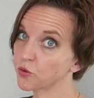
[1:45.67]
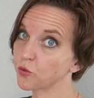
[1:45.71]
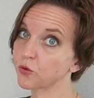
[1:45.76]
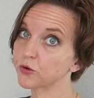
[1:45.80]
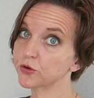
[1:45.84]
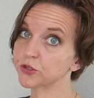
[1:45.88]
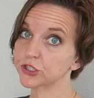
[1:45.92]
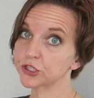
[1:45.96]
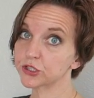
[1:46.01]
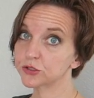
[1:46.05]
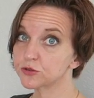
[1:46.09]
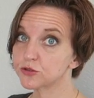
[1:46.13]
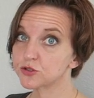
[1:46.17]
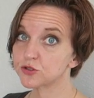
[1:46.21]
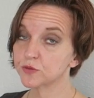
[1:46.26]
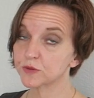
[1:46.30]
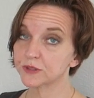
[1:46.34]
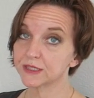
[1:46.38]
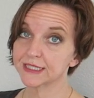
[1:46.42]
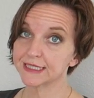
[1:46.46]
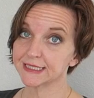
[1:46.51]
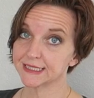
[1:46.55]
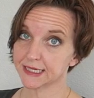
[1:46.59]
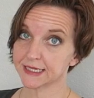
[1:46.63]
door
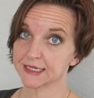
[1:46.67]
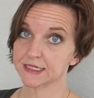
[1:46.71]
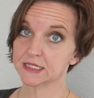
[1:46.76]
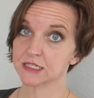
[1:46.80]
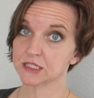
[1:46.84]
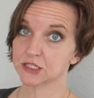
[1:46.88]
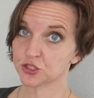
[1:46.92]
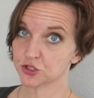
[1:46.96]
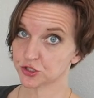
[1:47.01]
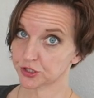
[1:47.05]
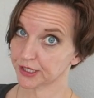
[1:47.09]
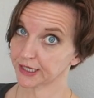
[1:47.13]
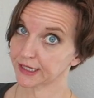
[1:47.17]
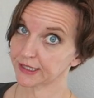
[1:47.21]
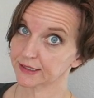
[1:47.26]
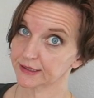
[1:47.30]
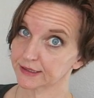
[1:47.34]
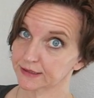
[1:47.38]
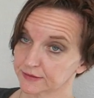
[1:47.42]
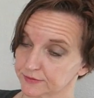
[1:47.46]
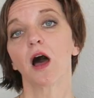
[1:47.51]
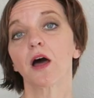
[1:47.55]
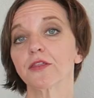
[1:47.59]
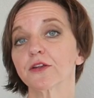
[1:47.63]
usually does the trick.
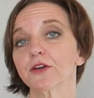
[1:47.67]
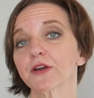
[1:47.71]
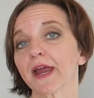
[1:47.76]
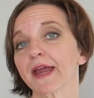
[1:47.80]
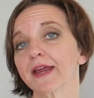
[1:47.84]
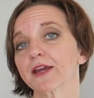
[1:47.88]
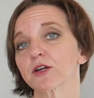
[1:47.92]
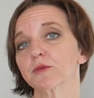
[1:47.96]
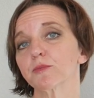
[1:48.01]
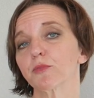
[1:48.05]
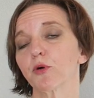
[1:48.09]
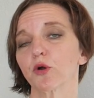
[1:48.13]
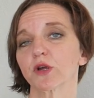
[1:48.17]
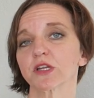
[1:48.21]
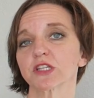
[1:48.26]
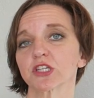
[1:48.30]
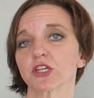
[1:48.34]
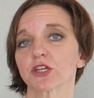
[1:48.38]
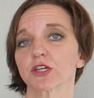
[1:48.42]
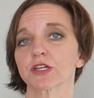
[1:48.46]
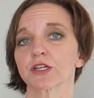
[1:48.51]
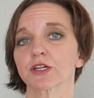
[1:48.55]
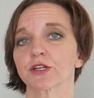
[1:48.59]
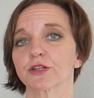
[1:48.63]
Other anchor points
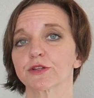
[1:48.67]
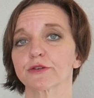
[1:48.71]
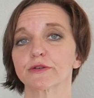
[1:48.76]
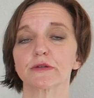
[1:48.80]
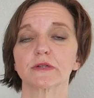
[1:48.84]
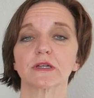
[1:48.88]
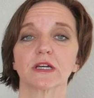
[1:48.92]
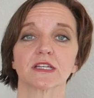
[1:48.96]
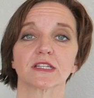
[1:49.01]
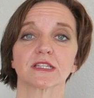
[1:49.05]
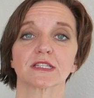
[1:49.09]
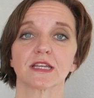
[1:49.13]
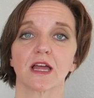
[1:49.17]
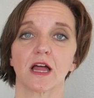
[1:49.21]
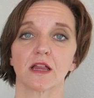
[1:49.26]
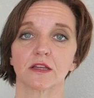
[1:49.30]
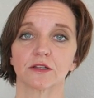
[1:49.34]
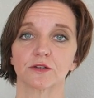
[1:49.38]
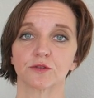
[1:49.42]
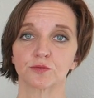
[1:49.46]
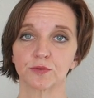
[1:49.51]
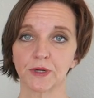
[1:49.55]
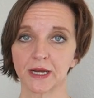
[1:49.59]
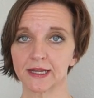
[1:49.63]
could include a
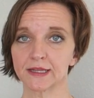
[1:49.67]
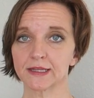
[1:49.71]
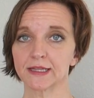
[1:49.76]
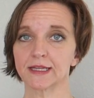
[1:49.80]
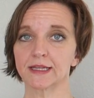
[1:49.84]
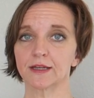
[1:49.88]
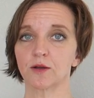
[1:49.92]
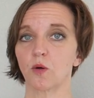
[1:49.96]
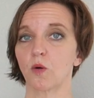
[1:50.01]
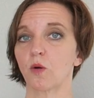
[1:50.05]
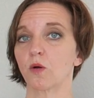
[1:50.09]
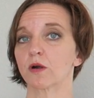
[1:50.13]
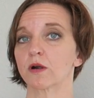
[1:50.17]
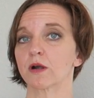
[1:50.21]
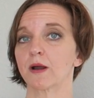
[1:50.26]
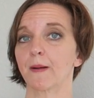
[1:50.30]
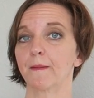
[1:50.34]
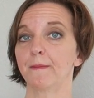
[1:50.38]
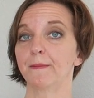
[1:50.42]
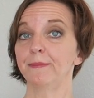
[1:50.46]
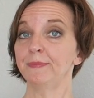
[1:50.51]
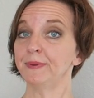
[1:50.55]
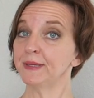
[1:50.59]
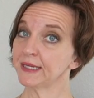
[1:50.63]
solid railing or
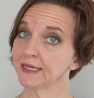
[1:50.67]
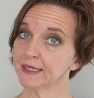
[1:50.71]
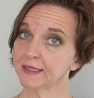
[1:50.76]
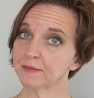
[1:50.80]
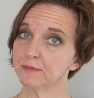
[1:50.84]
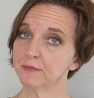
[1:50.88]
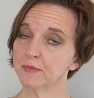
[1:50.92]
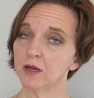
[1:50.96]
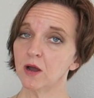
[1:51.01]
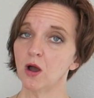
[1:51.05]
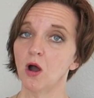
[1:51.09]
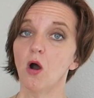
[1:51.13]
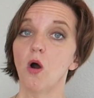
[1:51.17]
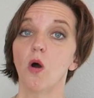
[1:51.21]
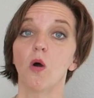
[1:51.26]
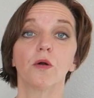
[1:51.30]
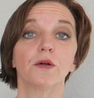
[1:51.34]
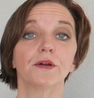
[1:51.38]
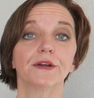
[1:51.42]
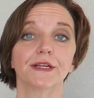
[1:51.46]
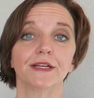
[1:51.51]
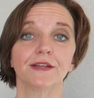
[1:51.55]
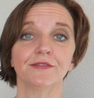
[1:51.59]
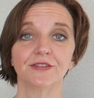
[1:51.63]
a beam,
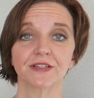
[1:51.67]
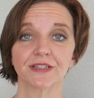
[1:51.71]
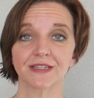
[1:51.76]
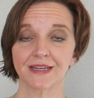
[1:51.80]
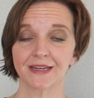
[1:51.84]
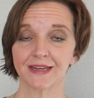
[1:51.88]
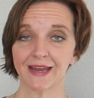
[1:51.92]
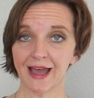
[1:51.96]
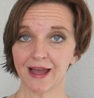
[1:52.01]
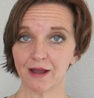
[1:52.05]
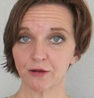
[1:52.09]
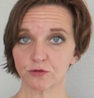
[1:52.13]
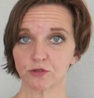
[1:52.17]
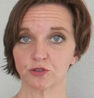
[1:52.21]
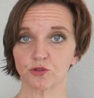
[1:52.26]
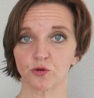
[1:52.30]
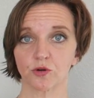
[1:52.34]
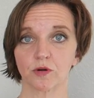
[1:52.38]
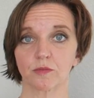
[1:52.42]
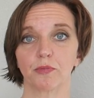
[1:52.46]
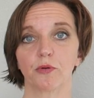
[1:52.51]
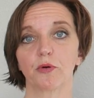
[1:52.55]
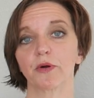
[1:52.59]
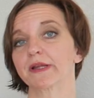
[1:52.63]
or even an
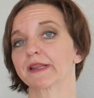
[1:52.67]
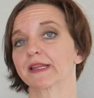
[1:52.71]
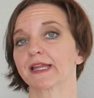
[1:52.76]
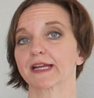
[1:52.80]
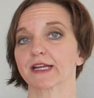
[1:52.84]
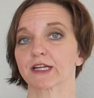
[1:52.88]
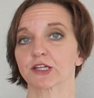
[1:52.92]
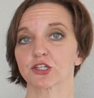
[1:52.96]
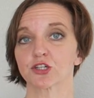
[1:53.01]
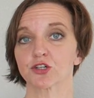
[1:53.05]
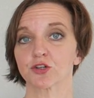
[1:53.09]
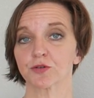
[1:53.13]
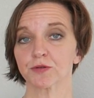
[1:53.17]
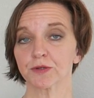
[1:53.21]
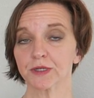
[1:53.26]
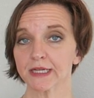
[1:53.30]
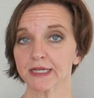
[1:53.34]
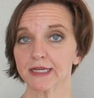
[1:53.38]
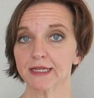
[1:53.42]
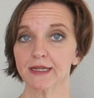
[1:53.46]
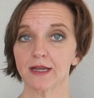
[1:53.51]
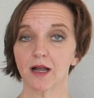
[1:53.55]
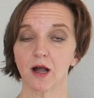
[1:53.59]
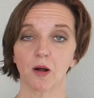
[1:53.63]
outdoor point like a
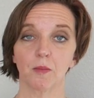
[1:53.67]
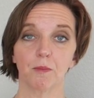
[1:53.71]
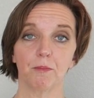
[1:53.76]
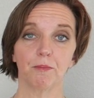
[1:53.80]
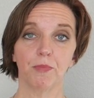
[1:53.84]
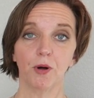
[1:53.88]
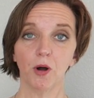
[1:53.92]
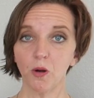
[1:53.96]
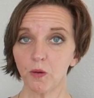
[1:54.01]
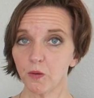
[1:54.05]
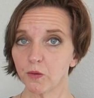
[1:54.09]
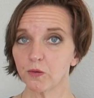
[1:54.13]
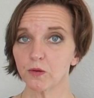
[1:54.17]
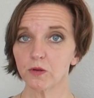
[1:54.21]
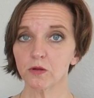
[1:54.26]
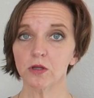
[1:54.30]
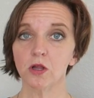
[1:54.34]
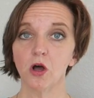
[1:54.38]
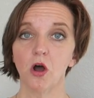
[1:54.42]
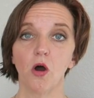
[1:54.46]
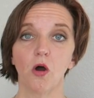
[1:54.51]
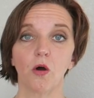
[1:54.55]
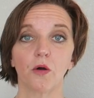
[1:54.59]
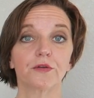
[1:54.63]
tree, a
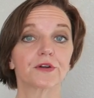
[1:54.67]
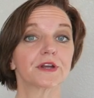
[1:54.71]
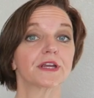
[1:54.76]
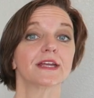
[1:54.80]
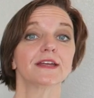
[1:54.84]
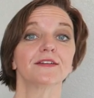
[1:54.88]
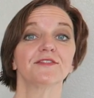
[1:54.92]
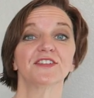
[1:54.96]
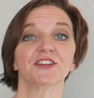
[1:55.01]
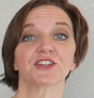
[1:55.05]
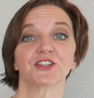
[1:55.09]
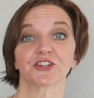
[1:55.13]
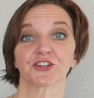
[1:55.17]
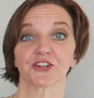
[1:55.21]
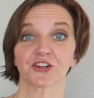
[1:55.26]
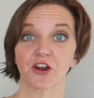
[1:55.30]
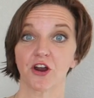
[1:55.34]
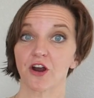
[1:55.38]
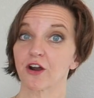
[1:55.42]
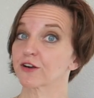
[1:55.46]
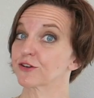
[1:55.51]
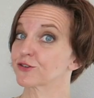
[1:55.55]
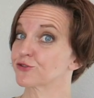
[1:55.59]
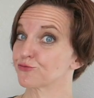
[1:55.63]
pole, or even your
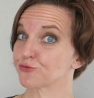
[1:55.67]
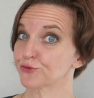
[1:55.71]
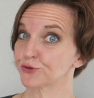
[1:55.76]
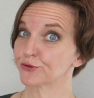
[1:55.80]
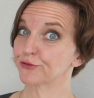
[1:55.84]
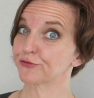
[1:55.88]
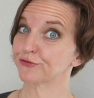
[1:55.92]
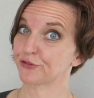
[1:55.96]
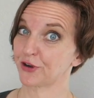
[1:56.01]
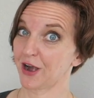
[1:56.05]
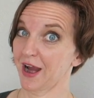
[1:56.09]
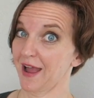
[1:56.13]
car's roof